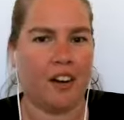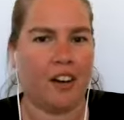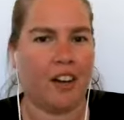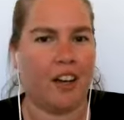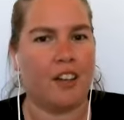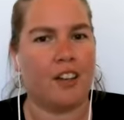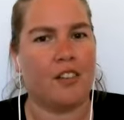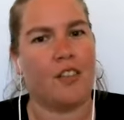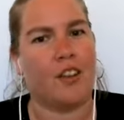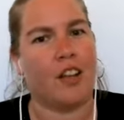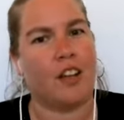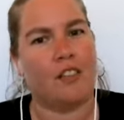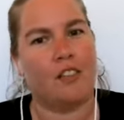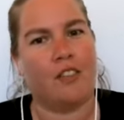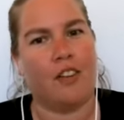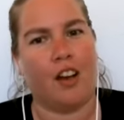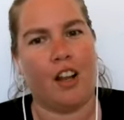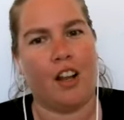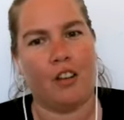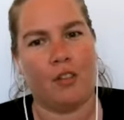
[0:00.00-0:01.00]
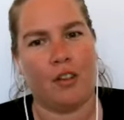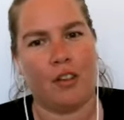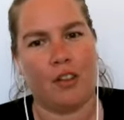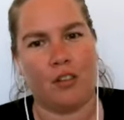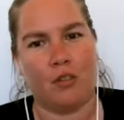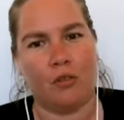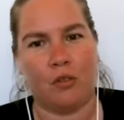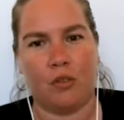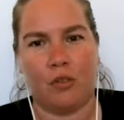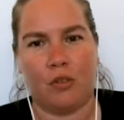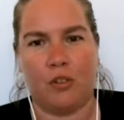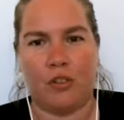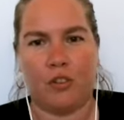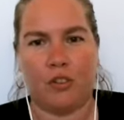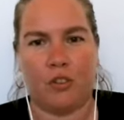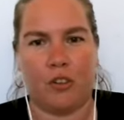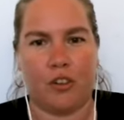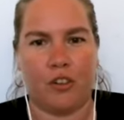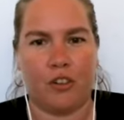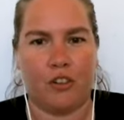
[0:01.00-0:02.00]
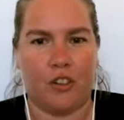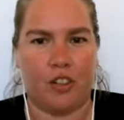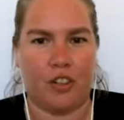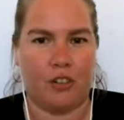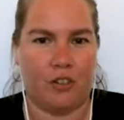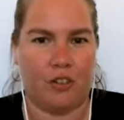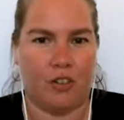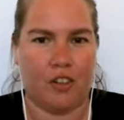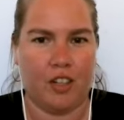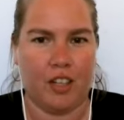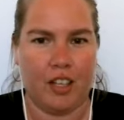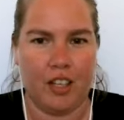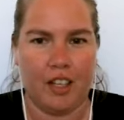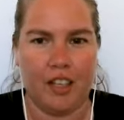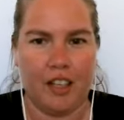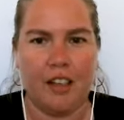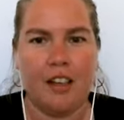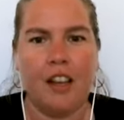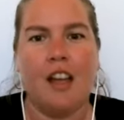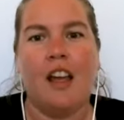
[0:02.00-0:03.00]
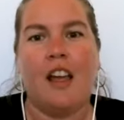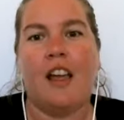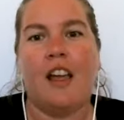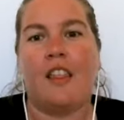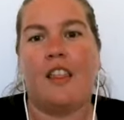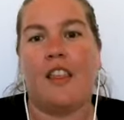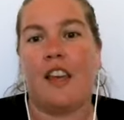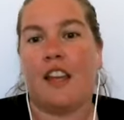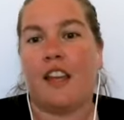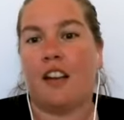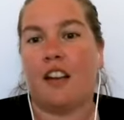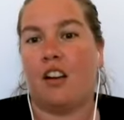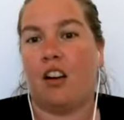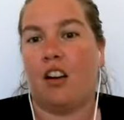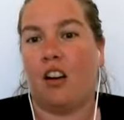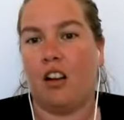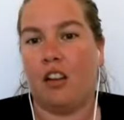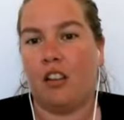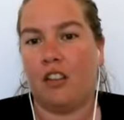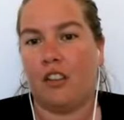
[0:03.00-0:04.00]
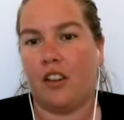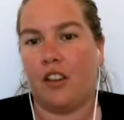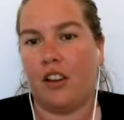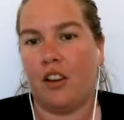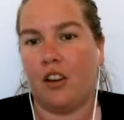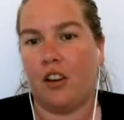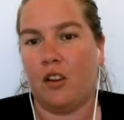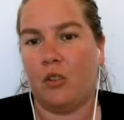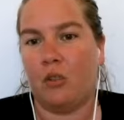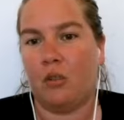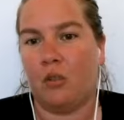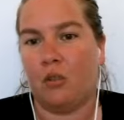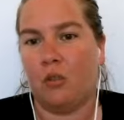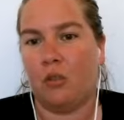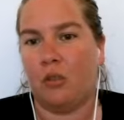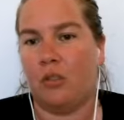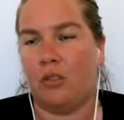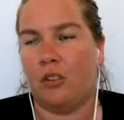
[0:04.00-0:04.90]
kind of like following the rules, orderly routine. They can also